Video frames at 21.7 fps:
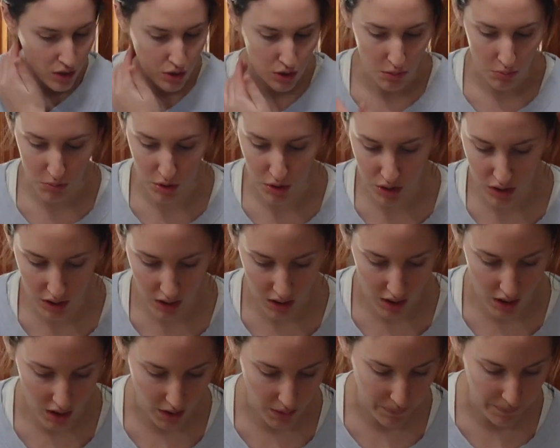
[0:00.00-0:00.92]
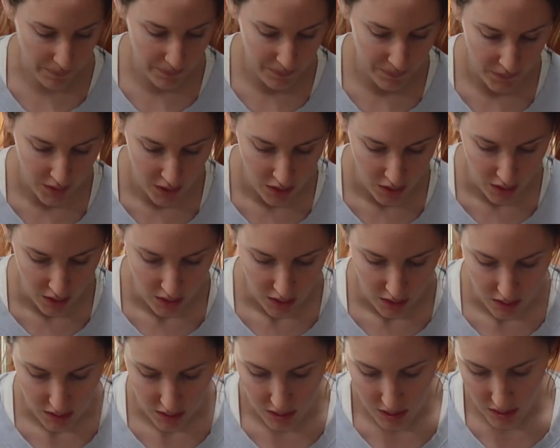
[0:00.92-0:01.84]
So I'm just gonna
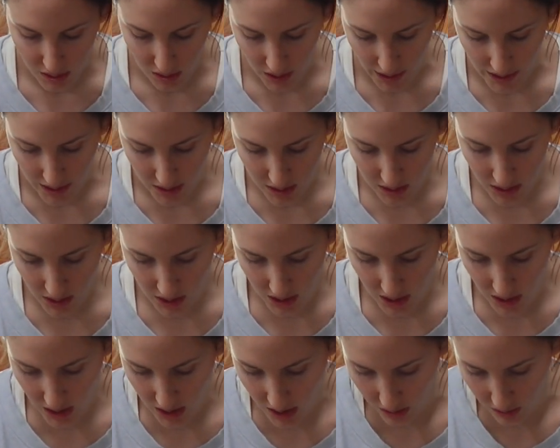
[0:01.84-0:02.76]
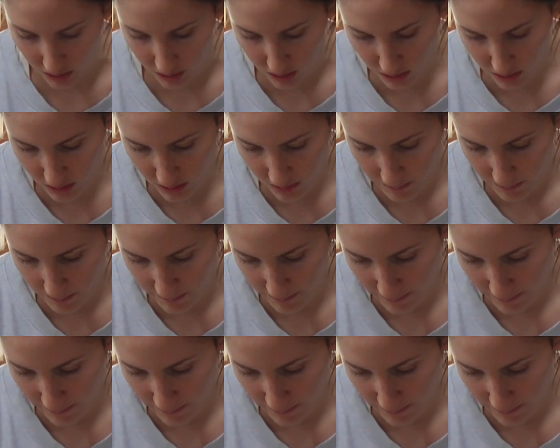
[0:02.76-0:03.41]
slice a heel.